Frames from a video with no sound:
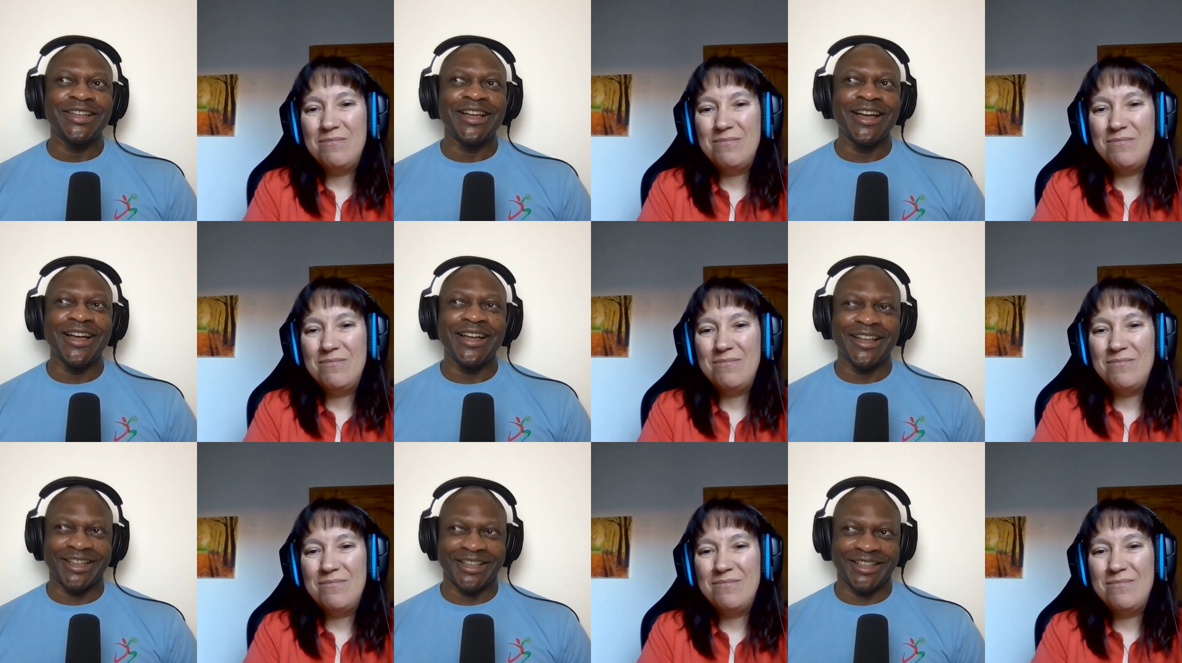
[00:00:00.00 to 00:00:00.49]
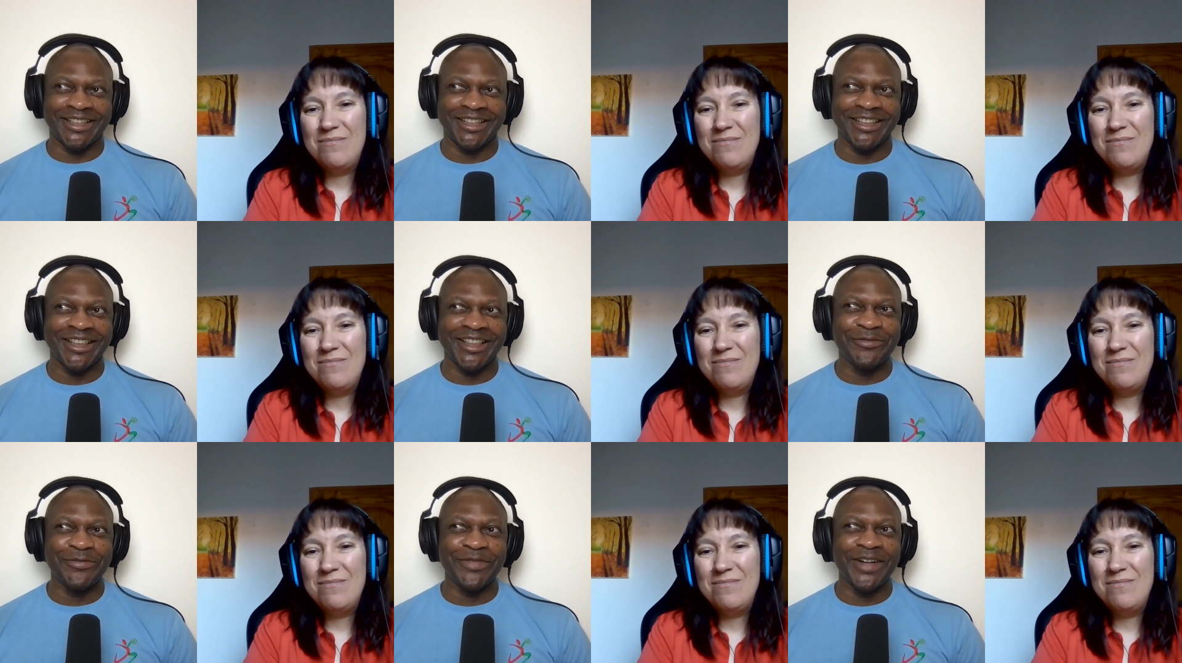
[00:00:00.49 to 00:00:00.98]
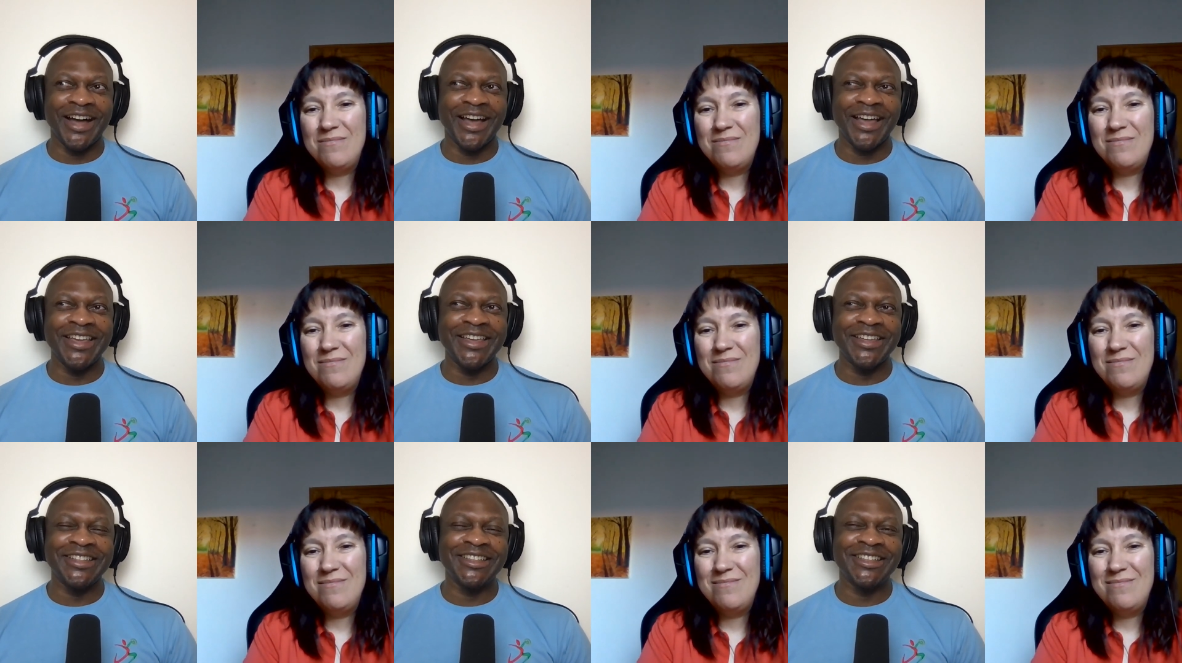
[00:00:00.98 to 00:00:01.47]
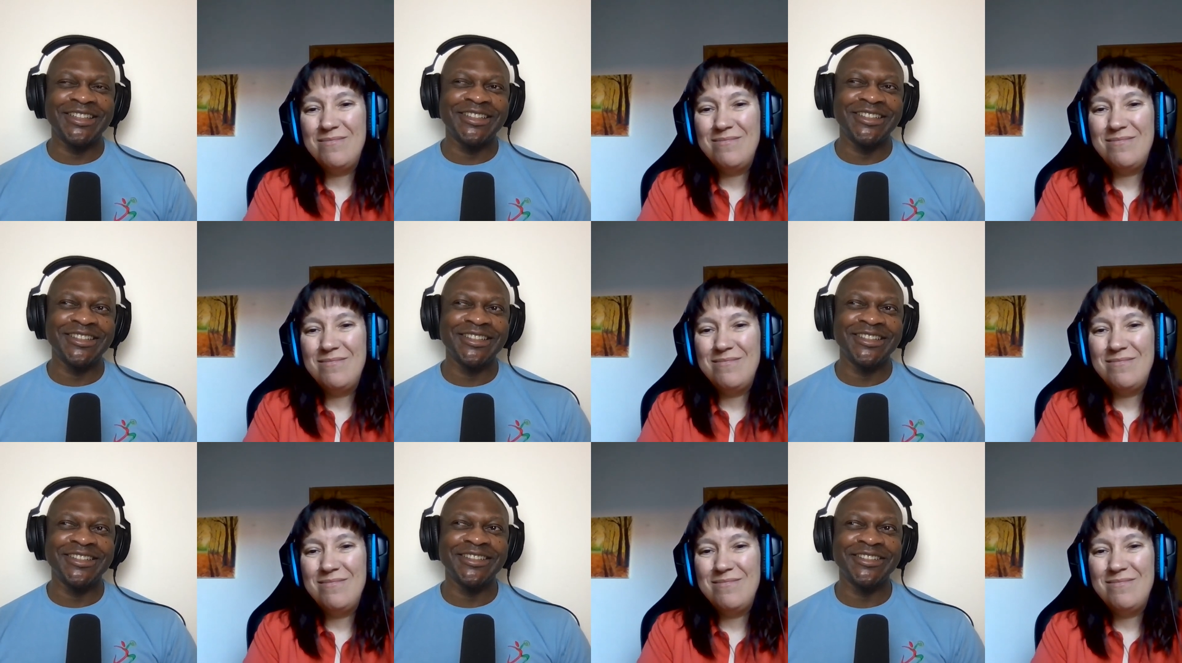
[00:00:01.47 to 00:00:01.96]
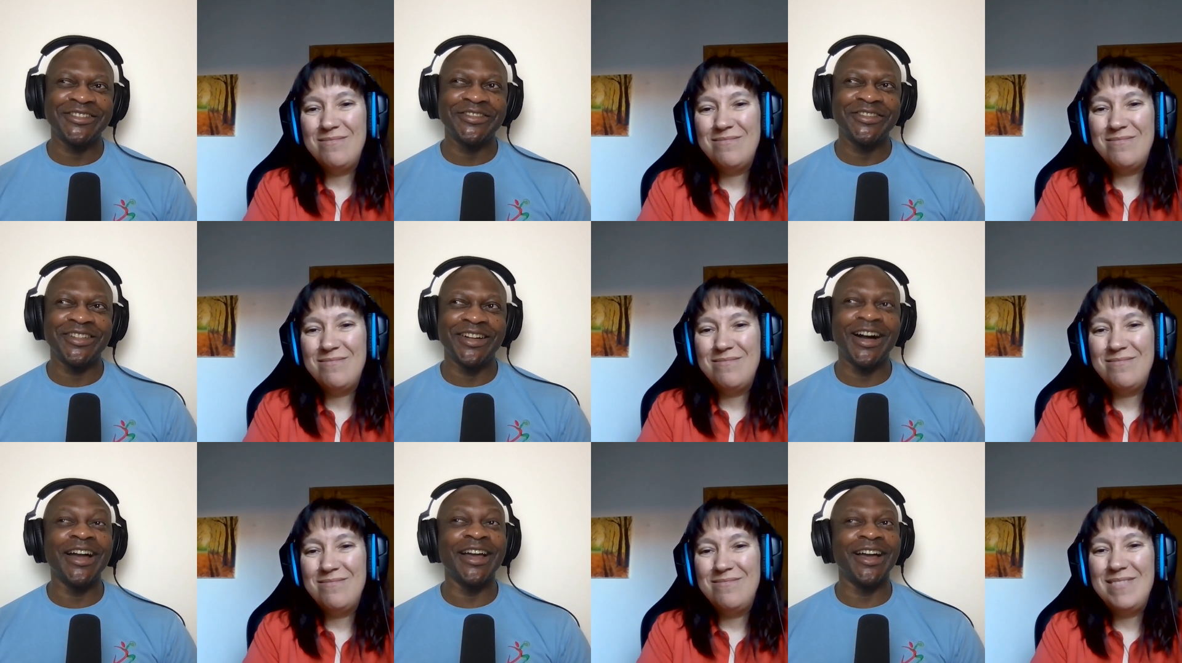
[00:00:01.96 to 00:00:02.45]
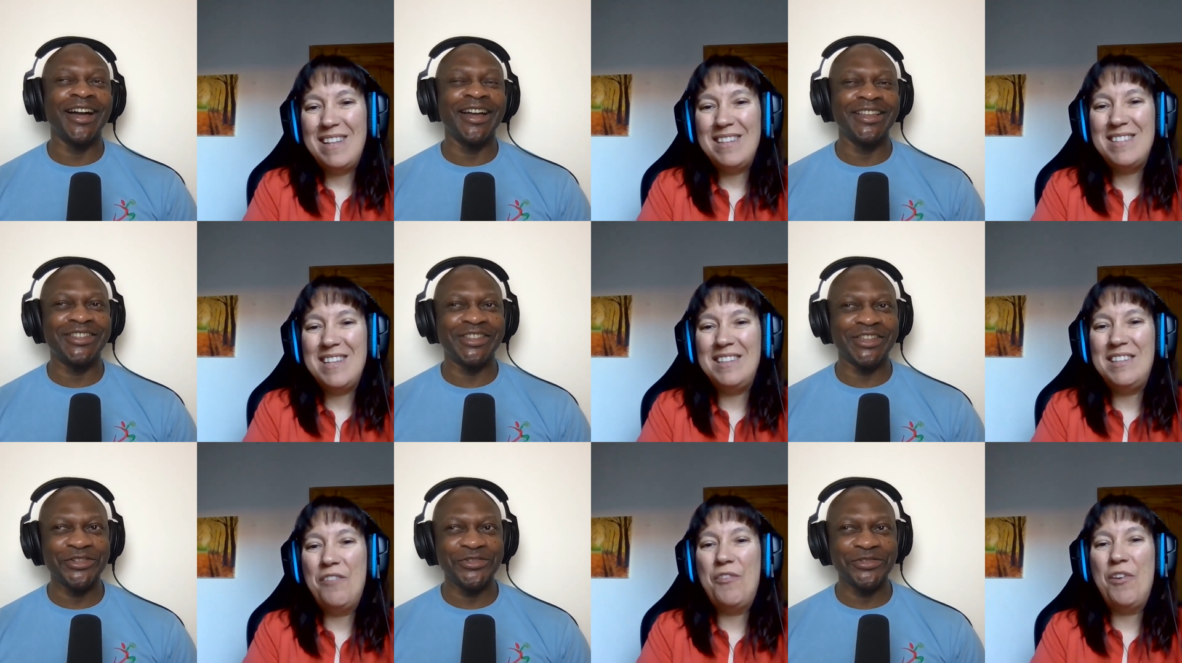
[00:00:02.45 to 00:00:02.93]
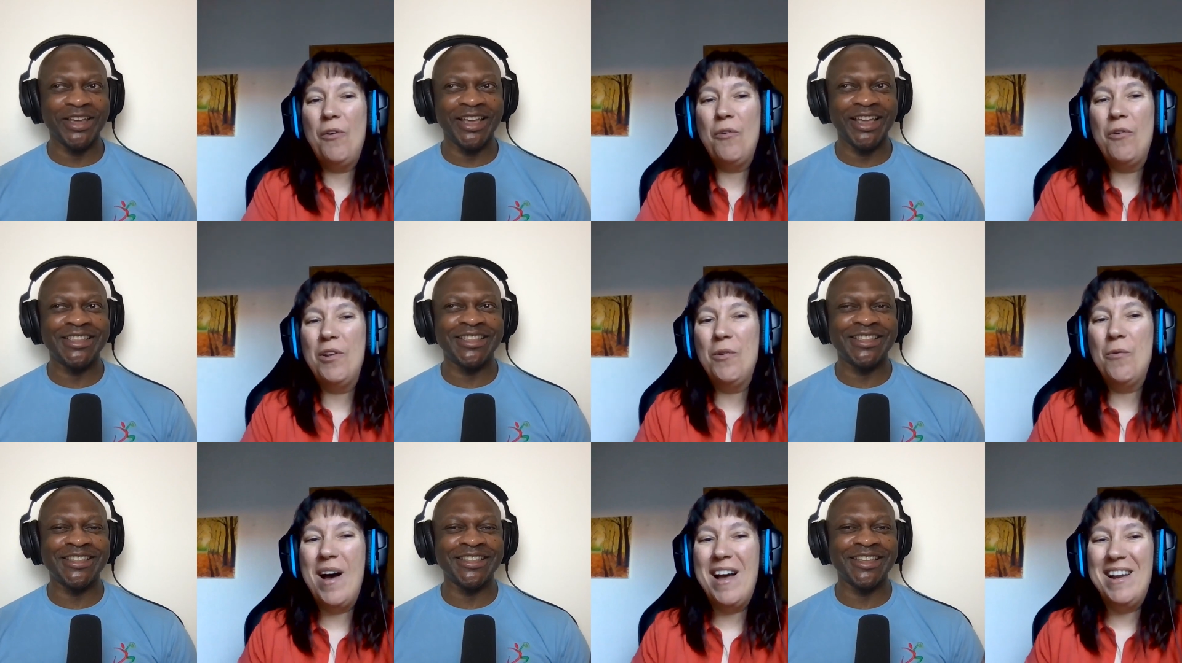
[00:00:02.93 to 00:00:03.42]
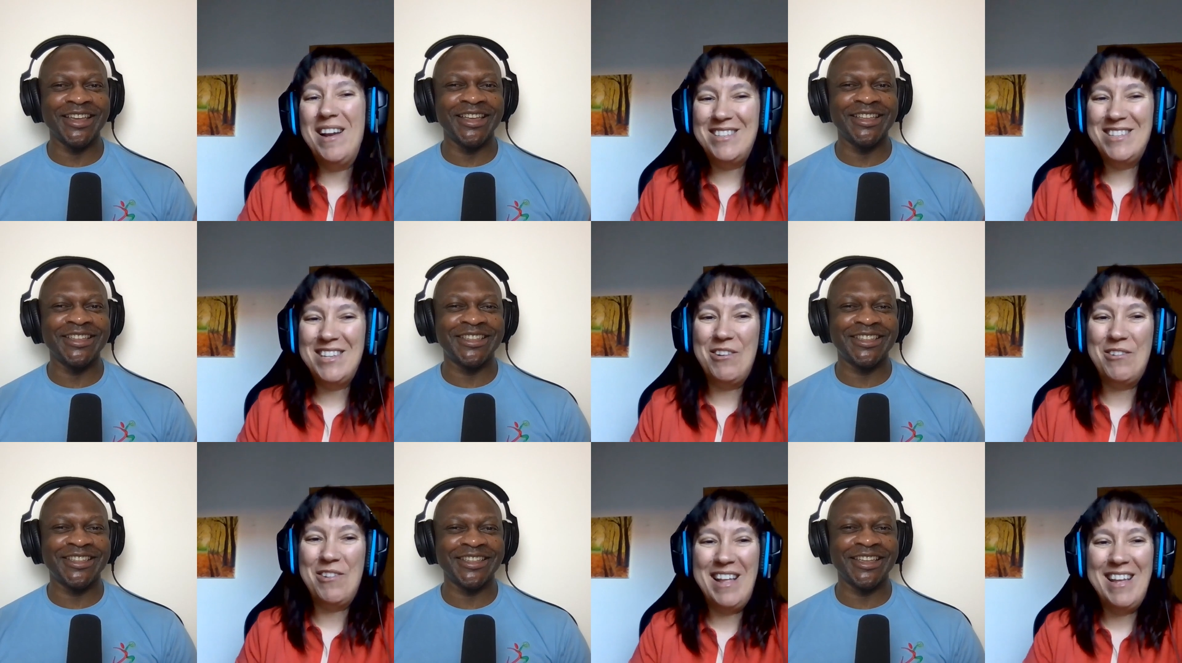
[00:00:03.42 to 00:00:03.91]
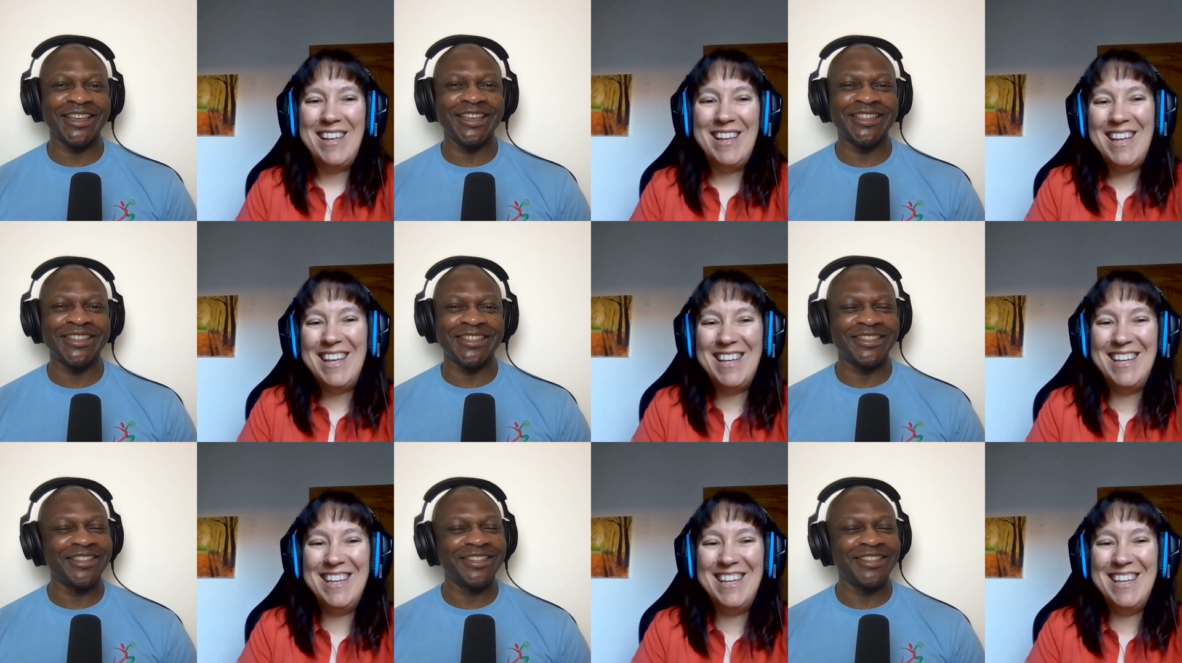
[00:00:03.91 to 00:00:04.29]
Speaker 1: Huh. I, I, that's I do. It's, one, it's, it's, it's,